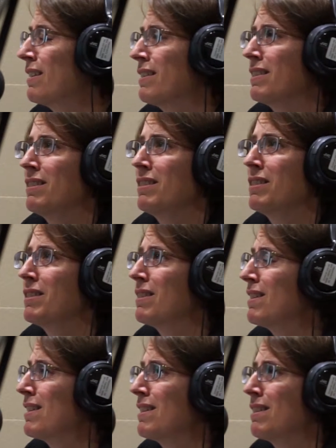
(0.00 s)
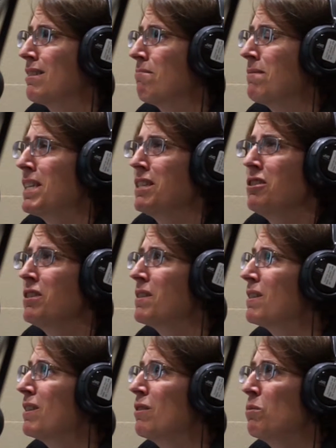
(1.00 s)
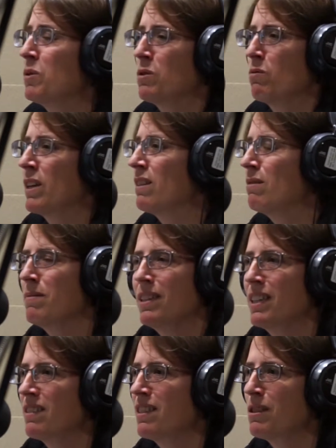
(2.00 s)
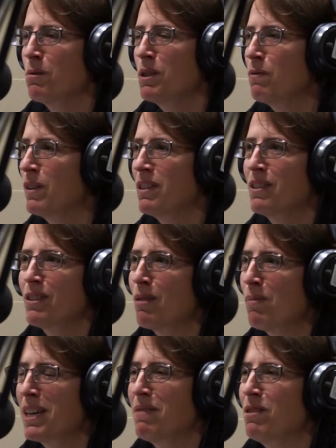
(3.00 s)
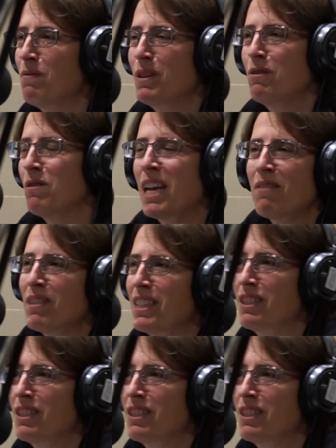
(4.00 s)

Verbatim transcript: and um, just the most random things. It's always fun to stop yeah. by, even if you don't have